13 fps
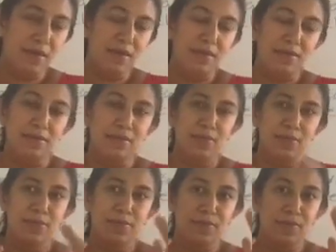
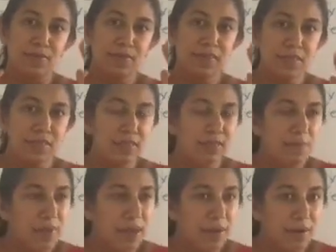So this is the
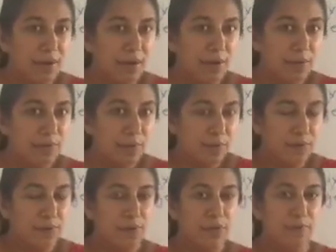background
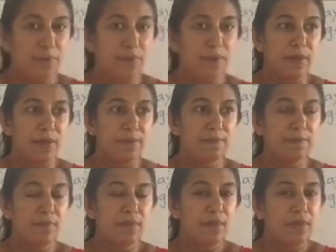for the poem.
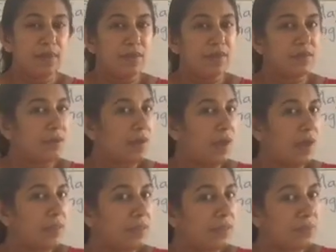So I
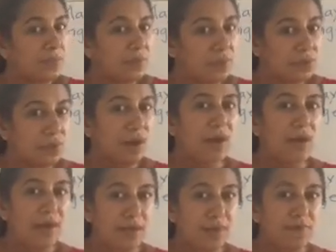suppose you are
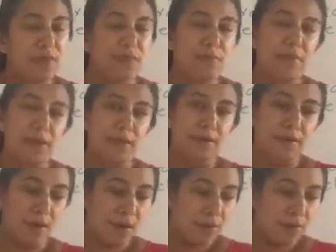clear with the background.